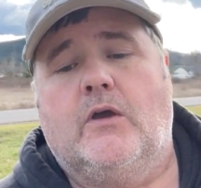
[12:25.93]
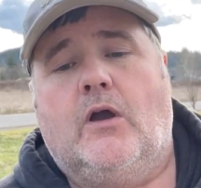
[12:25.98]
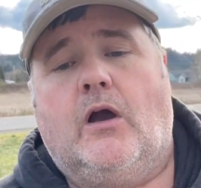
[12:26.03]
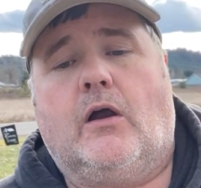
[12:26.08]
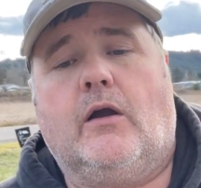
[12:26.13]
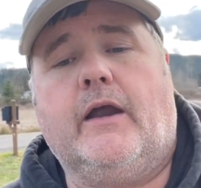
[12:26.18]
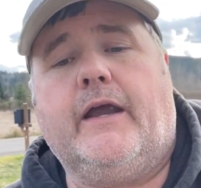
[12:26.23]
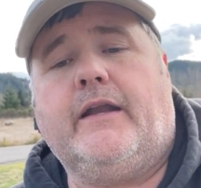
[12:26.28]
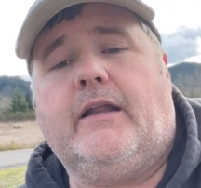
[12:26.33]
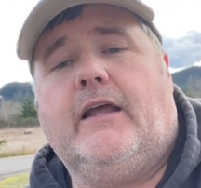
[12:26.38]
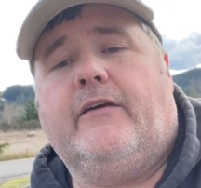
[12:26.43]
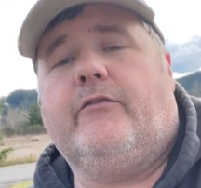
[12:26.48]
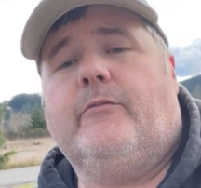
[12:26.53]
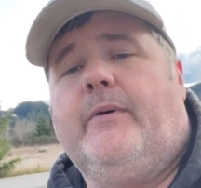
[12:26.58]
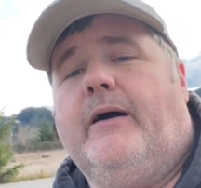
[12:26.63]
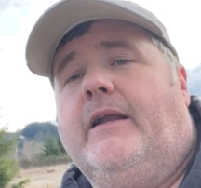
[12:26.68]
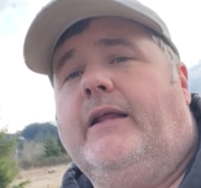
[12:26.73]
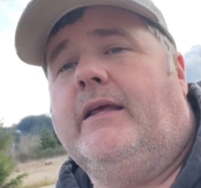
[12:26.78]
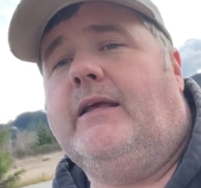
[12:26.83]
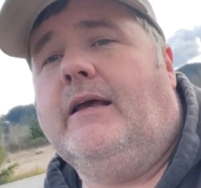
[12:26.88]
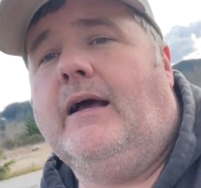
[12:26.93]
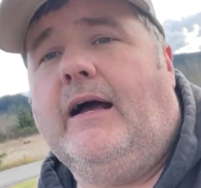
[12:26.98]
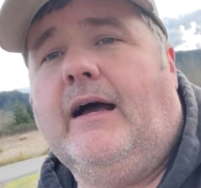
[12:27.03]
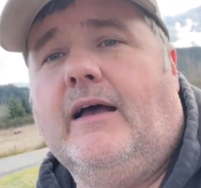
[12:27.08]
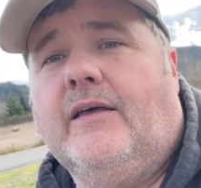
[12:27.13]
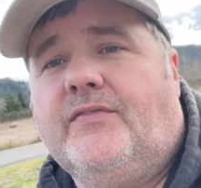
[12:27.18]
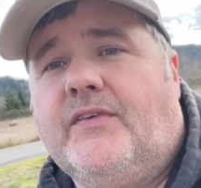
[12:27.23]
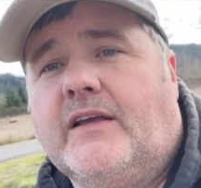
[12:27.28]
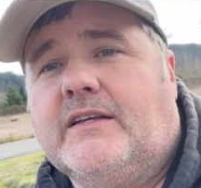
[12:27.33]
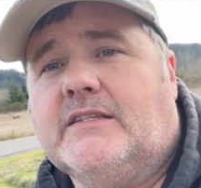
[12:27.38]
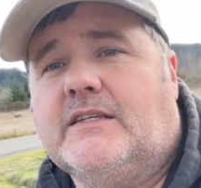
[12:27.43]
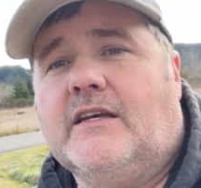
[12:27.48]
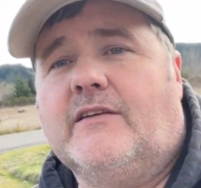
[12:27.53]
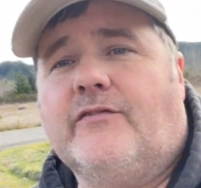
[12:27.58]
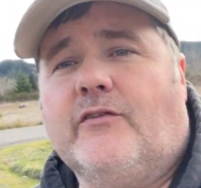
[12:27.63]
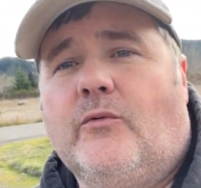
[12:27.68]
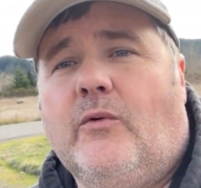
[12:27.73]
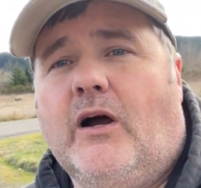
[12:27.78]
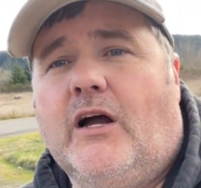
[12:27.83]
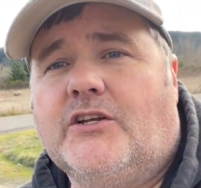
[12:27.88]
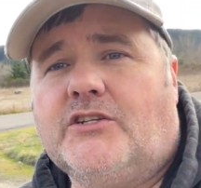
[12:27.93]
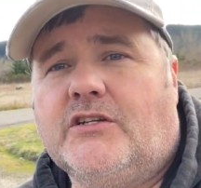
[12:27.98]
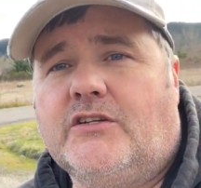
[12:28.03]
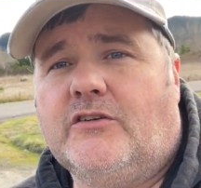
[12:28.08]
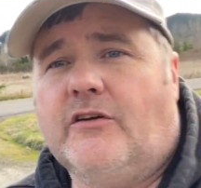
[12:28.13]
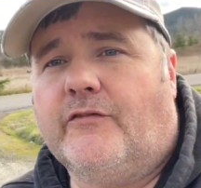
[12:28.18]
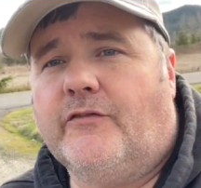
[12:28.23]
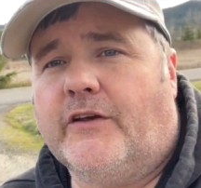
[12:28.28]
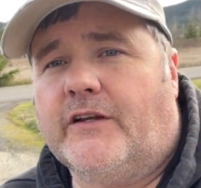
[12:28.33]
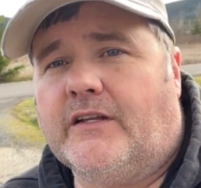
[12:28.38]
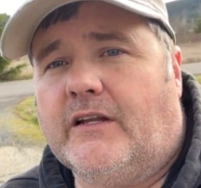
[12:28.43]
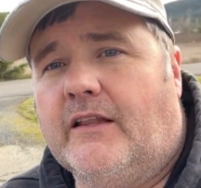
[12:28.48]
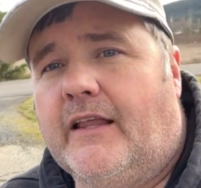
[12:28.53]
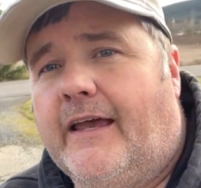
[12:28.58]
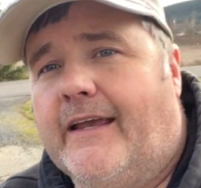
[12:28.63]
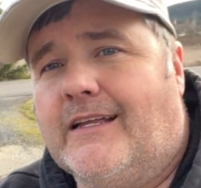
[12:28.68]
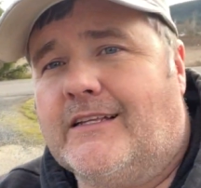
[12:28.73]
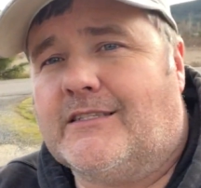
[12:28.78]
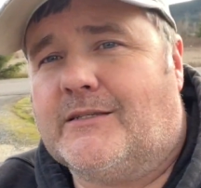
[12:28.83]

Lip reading: All right, everybody, thanks again for watching. Don't forget to like and